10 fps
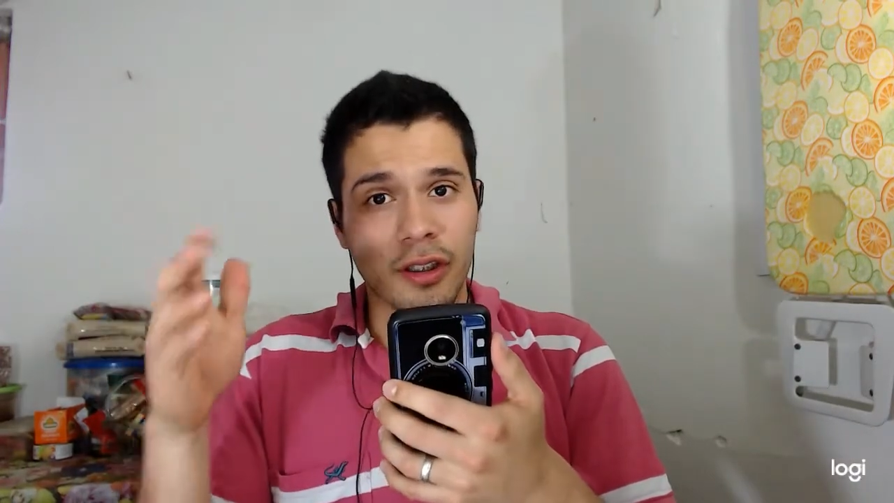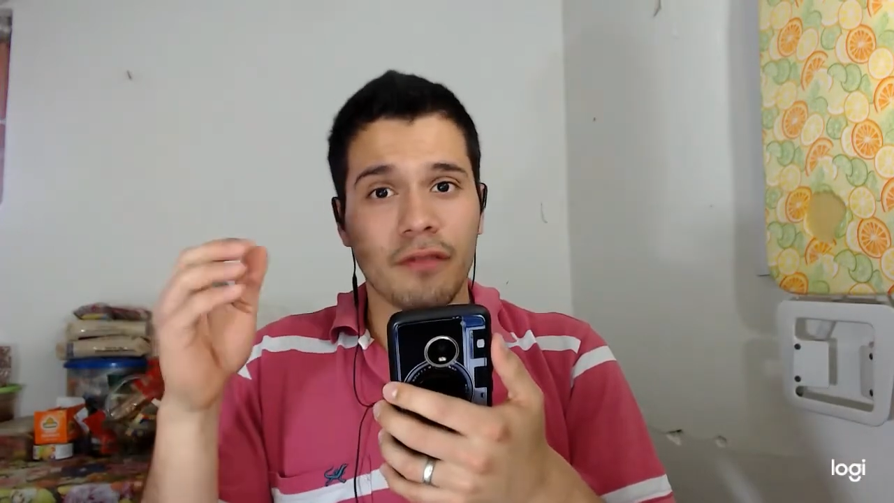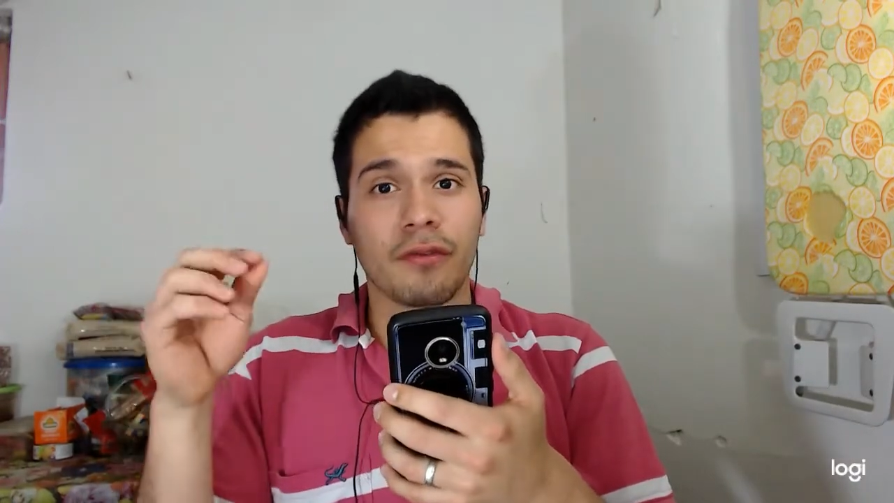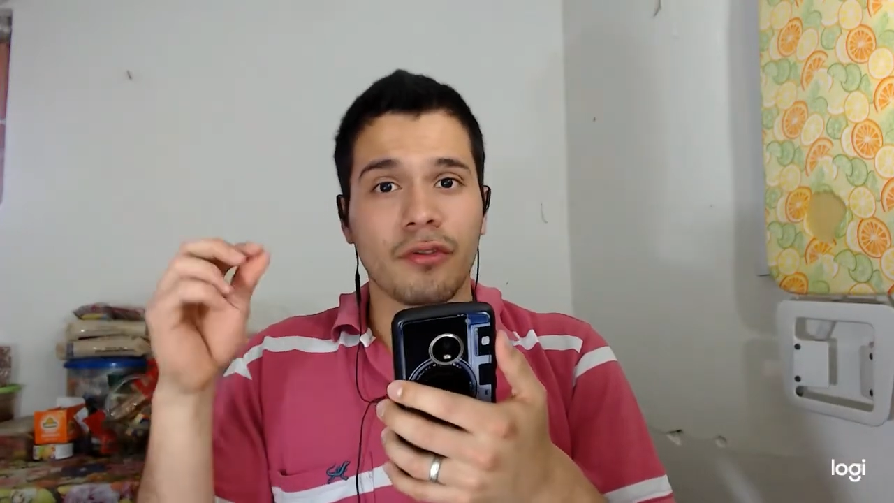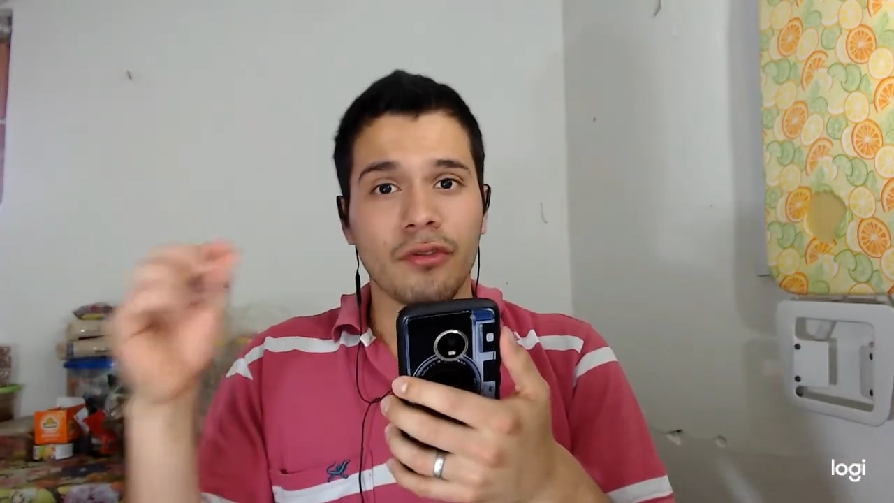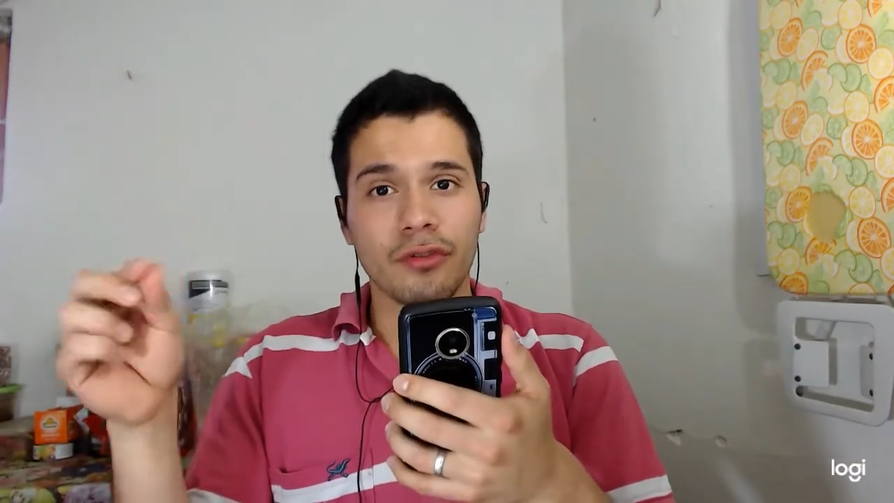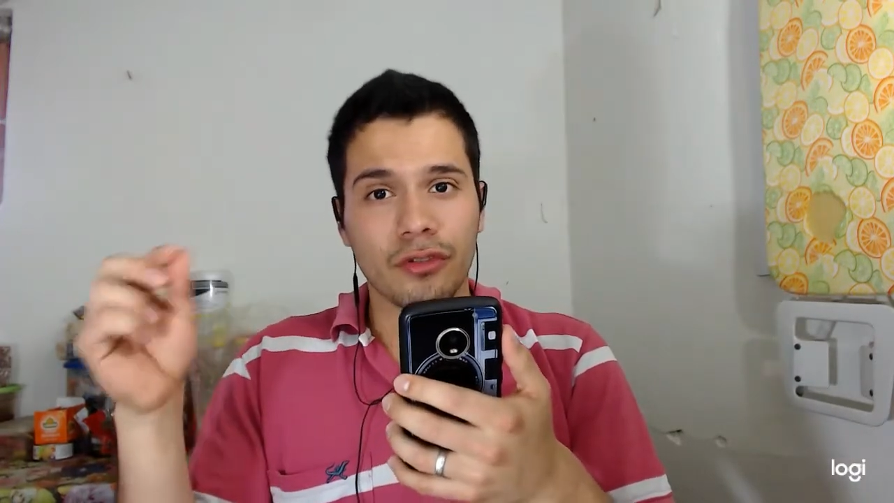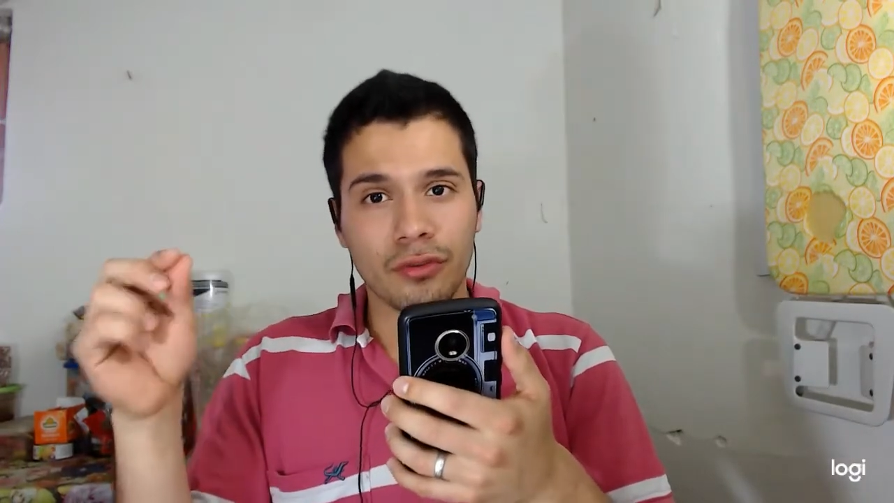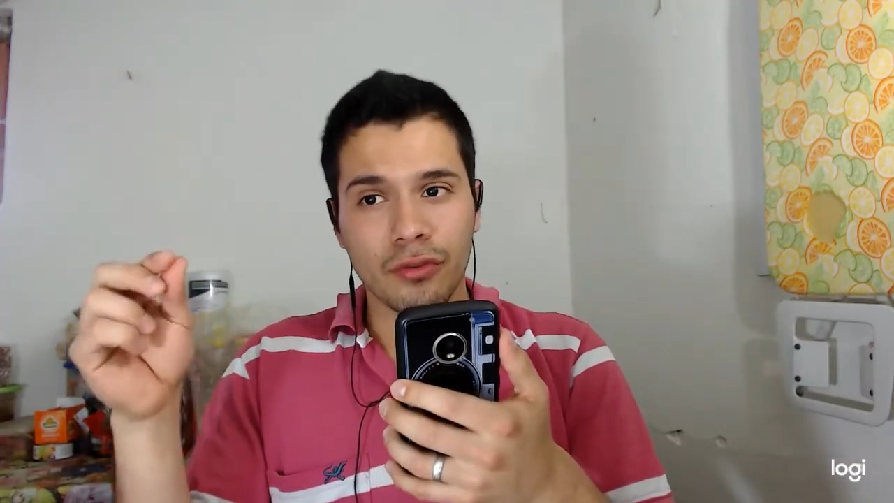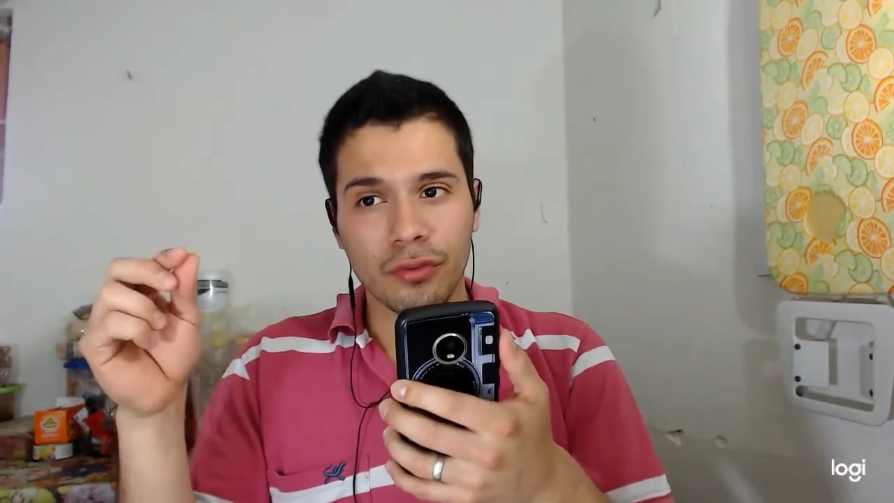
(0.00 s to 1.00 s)
and for you
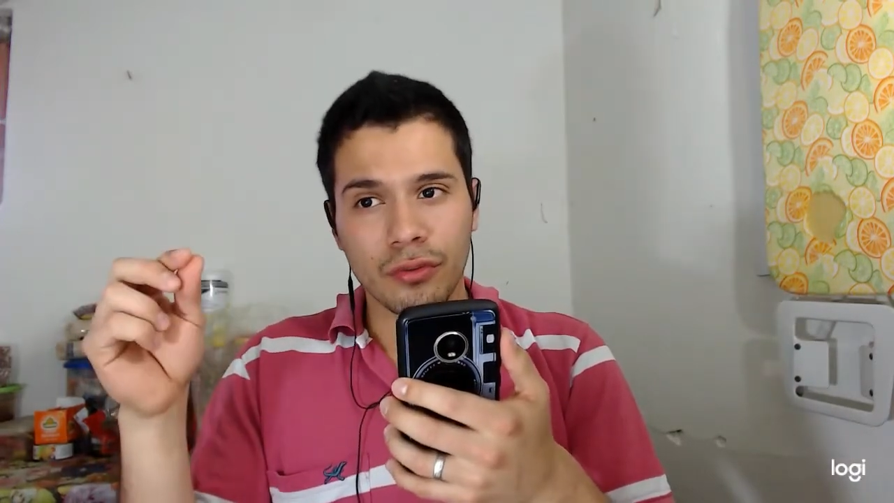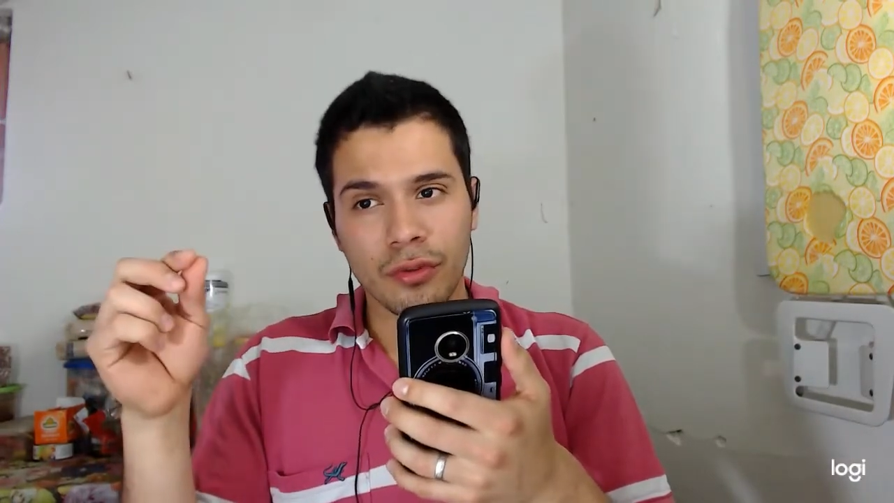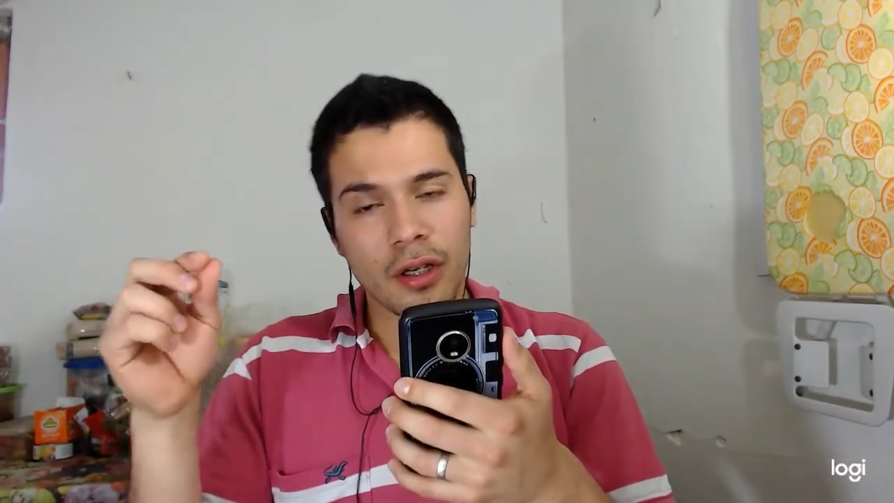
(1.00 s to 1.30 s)
to